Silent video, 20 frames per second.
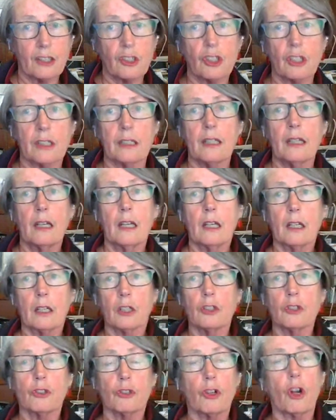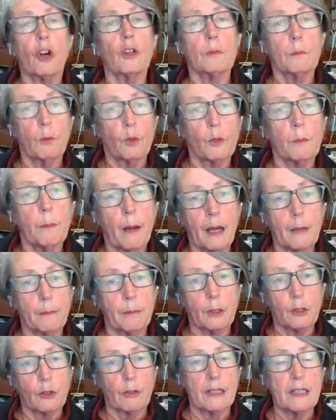is actually controlled more by
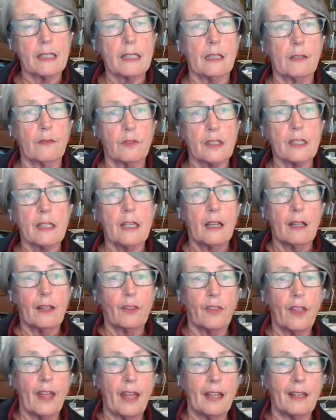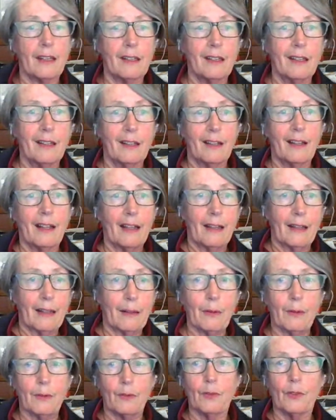progressives than
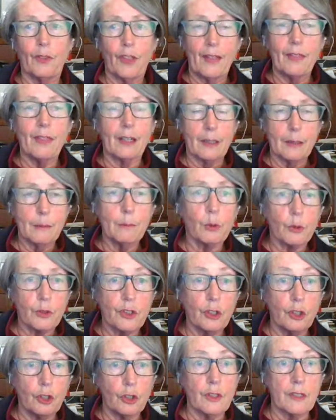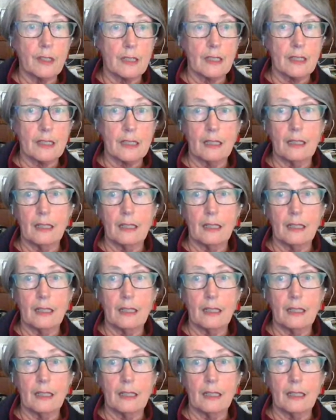the Liberals are used to